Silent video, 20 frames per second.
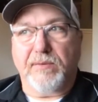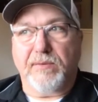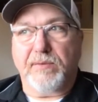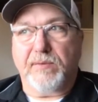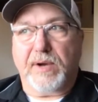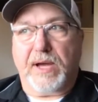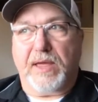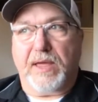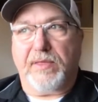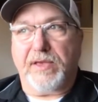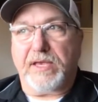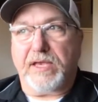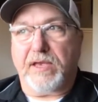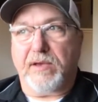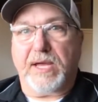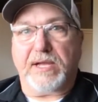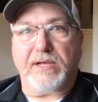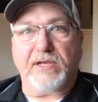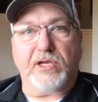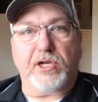I think
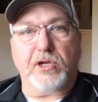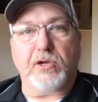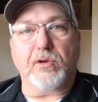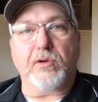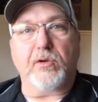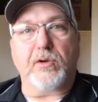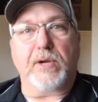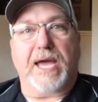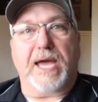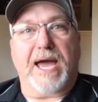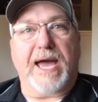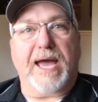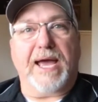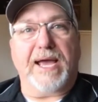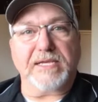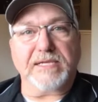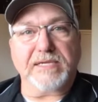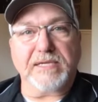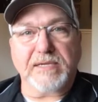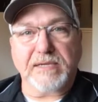you had two
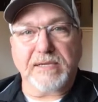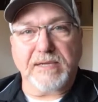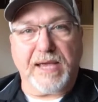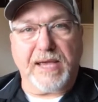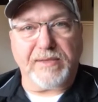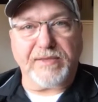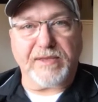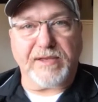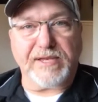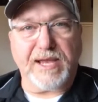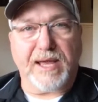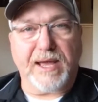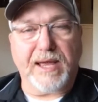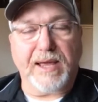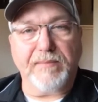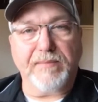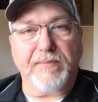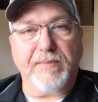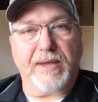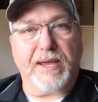guys at the
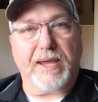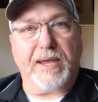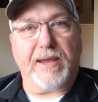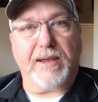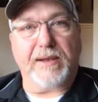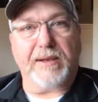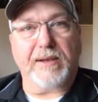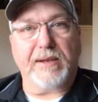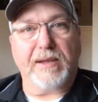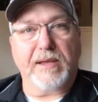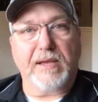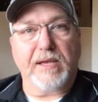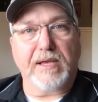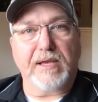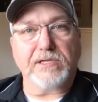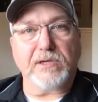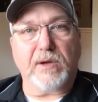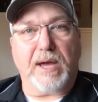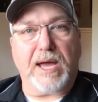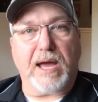time. And
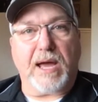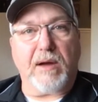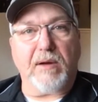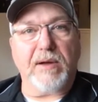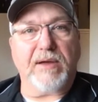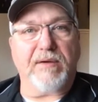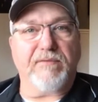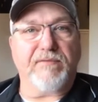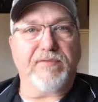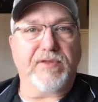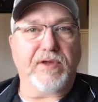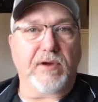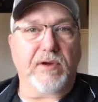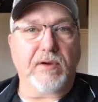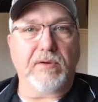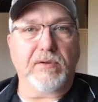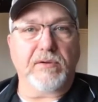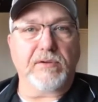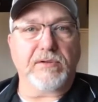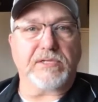so
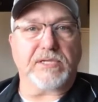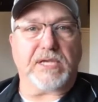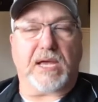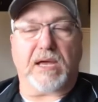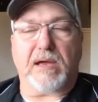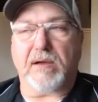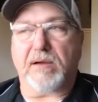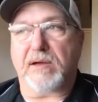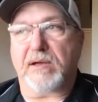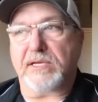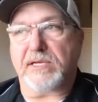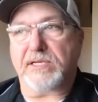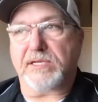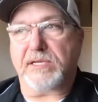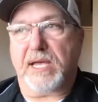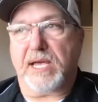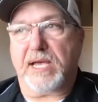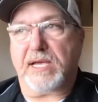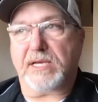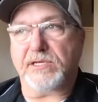has
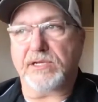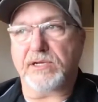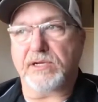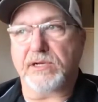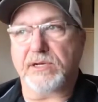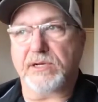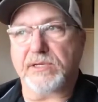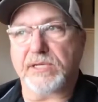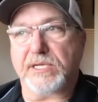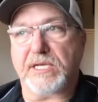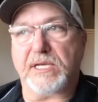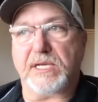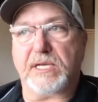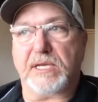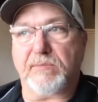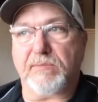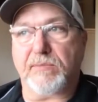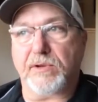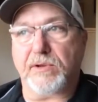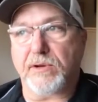your
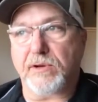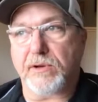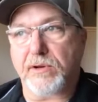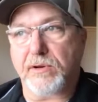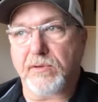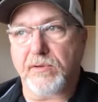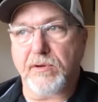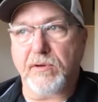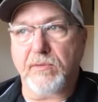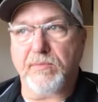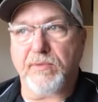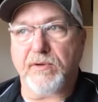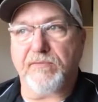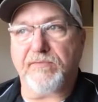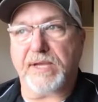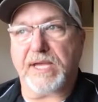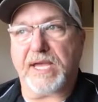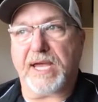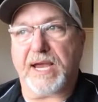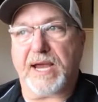team, your group of
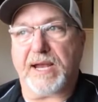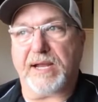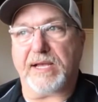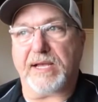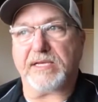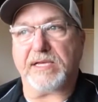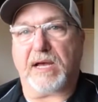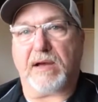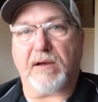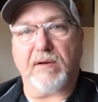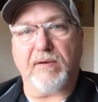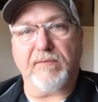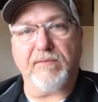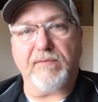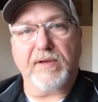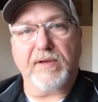mechanics, how